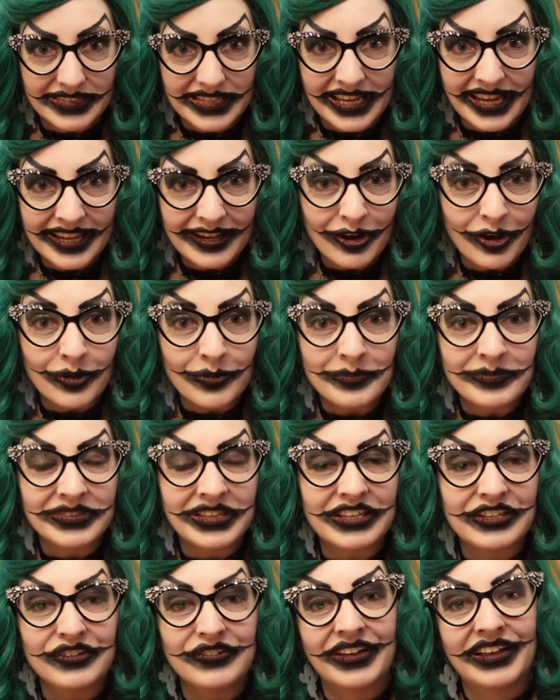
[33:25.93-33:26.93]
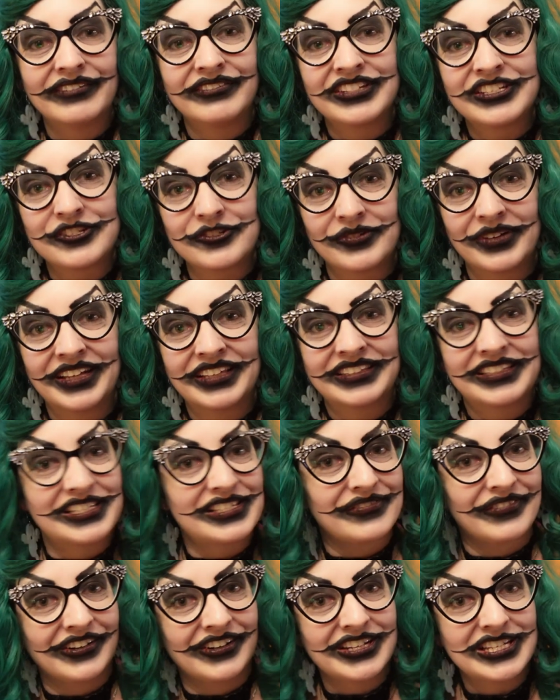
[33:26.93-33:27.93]
I hope that you have enjoyed this
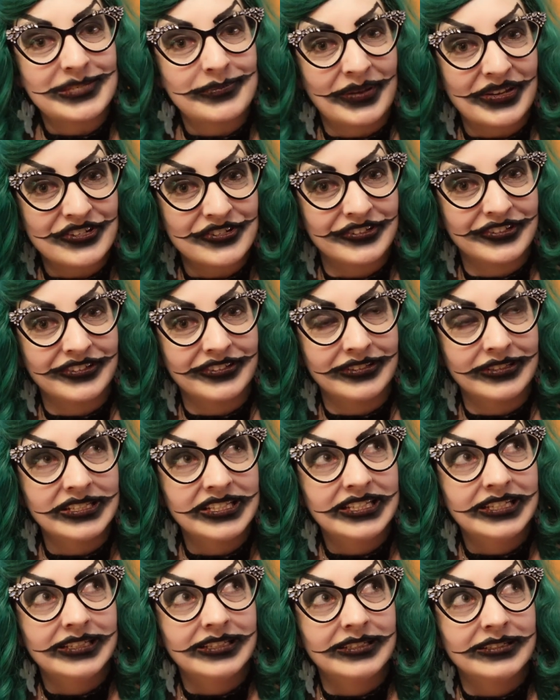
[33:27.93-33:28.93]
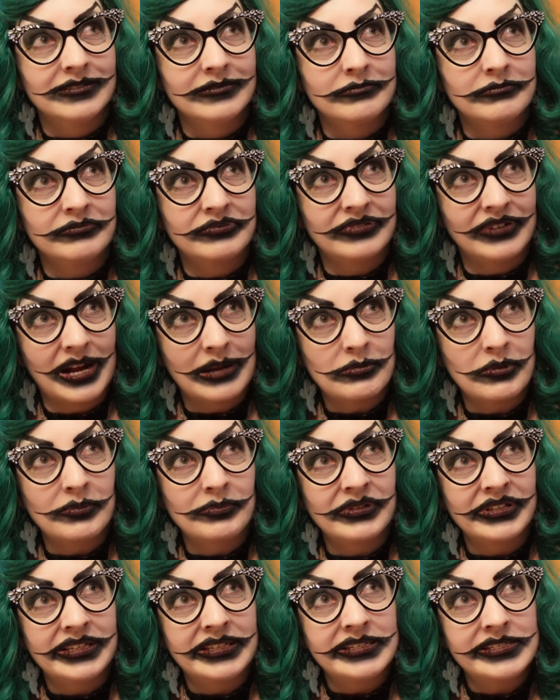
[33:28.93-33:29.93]
very special,
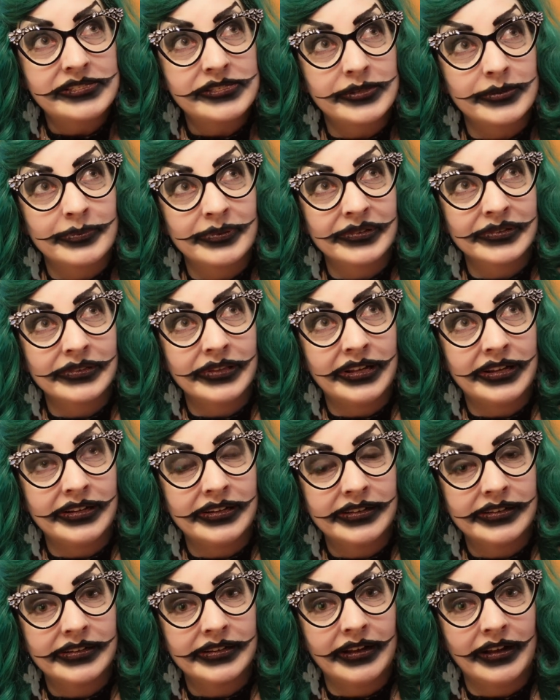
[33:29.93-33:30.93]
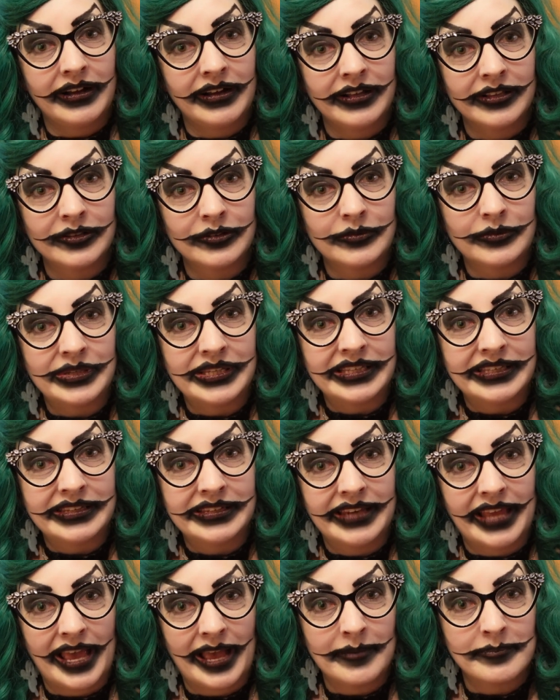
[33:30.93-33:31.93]
probably super long
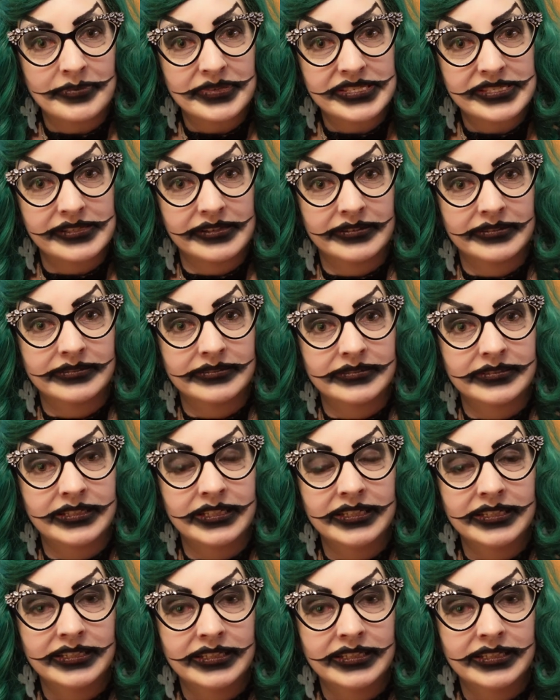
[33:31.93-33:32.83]
Halloween episode.